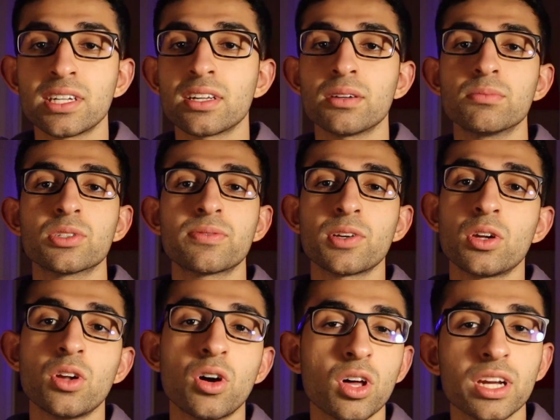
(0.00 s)
in terms of your
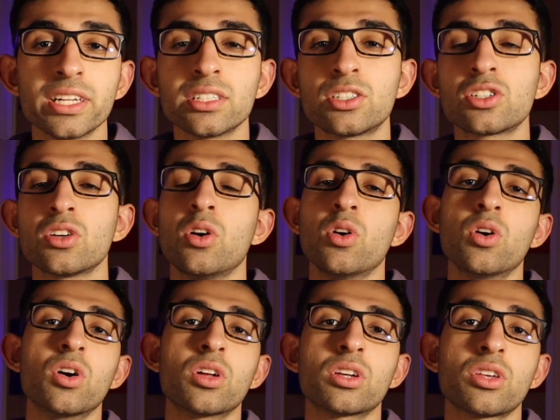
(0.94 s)
knowledge
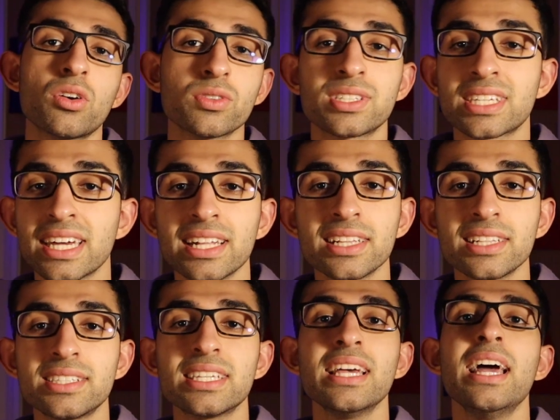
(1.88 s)
or your
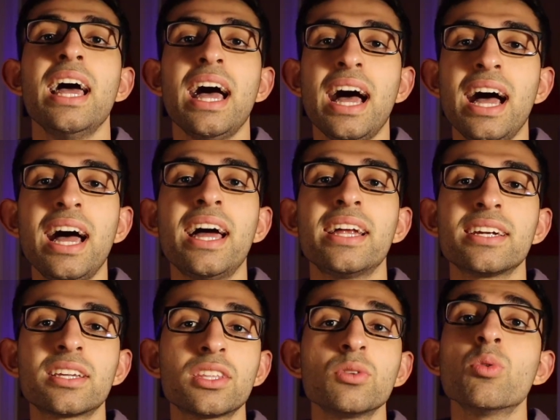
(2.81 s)
skills,
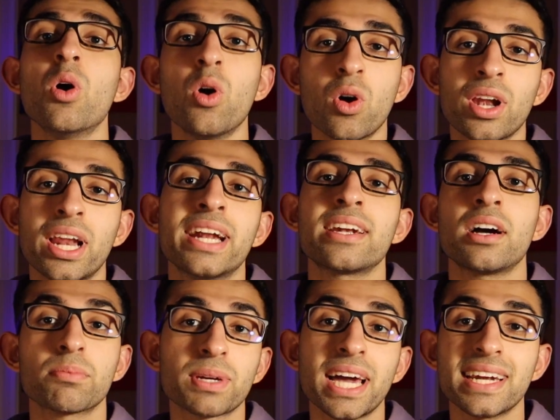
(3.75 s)
and you all end
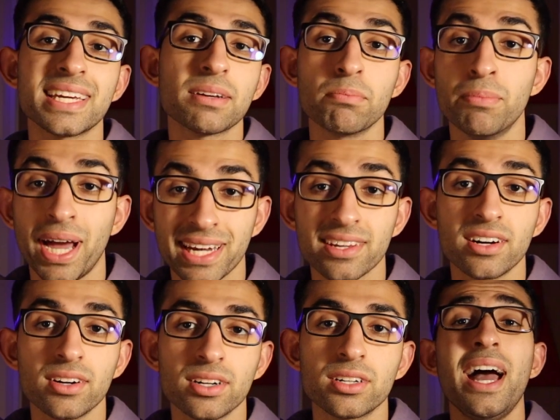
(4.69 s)
up getting
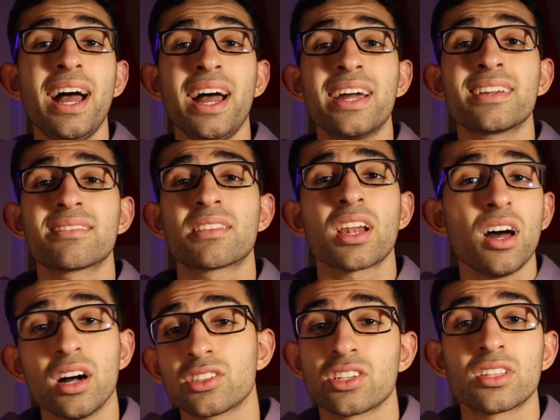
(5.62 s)
better. And the
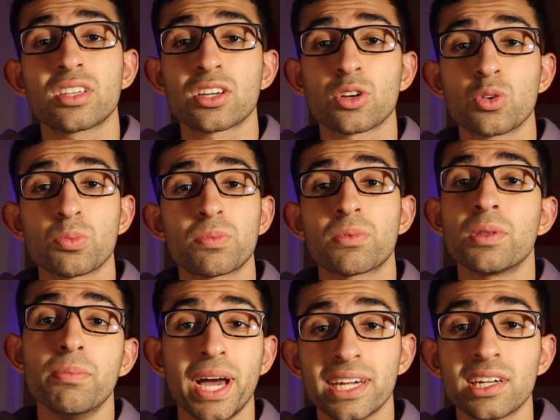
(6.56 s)
larger the group,
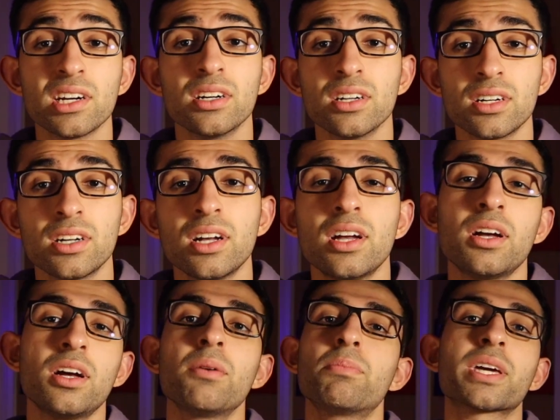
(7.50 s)
the better.
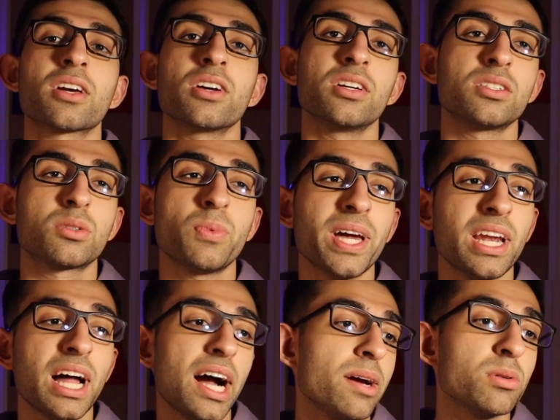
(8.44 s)
Because
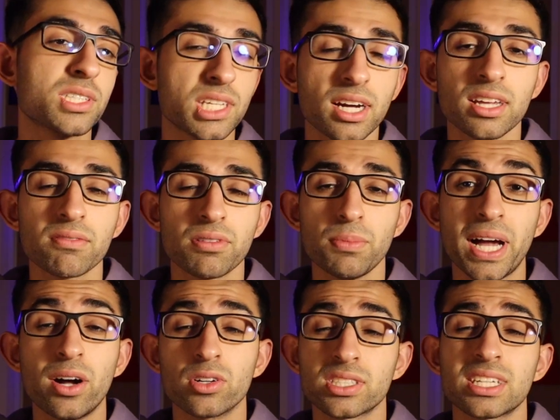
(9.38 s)
when I was studying for my
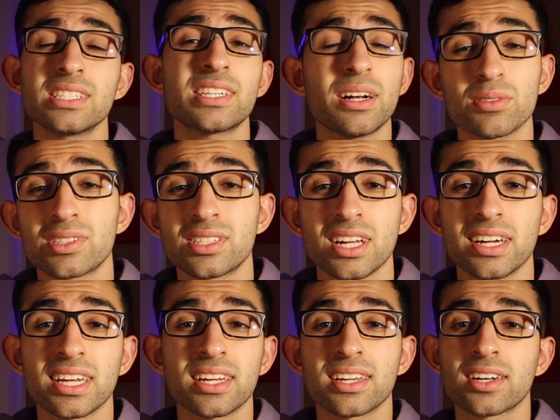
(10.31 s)
OSCEs, I was
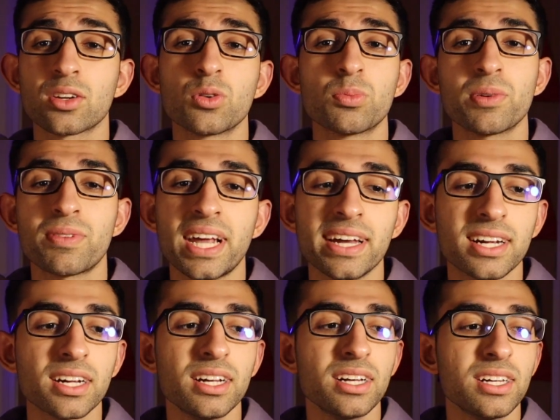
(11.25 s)
studying in a group of
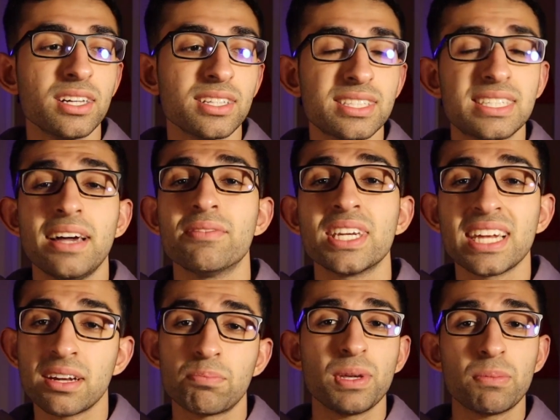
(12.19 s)
like
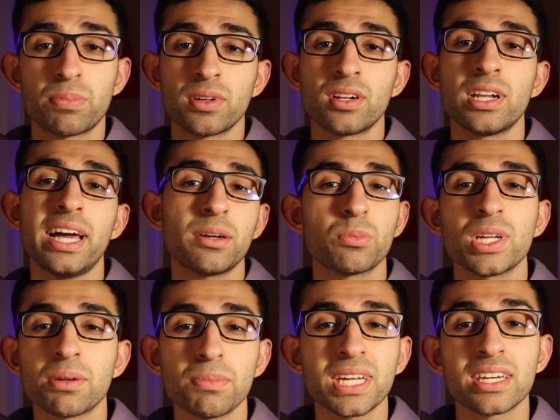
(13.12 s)
7-8 people, and
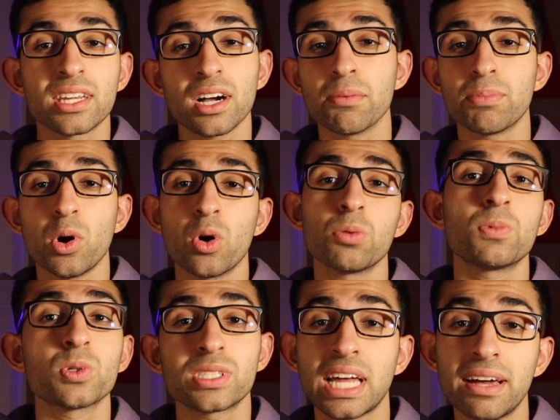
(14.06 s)
we'd meet up
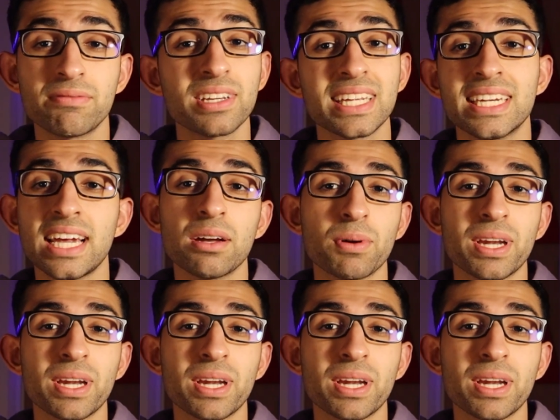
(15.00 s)
almost every day